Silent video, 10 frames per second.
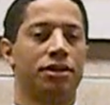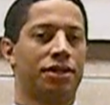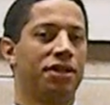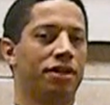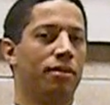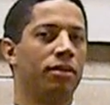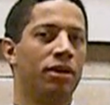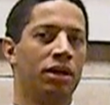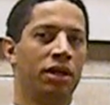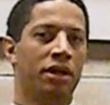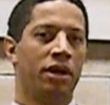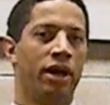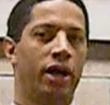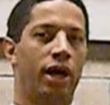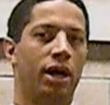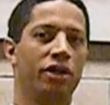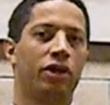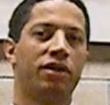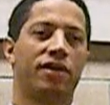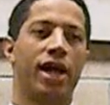sewer system,
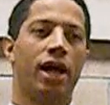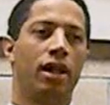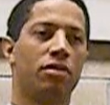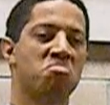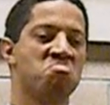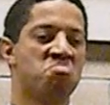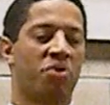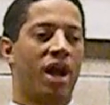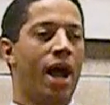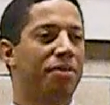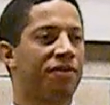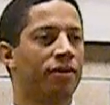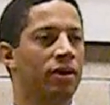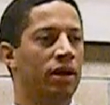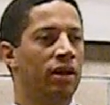you can tell perhaps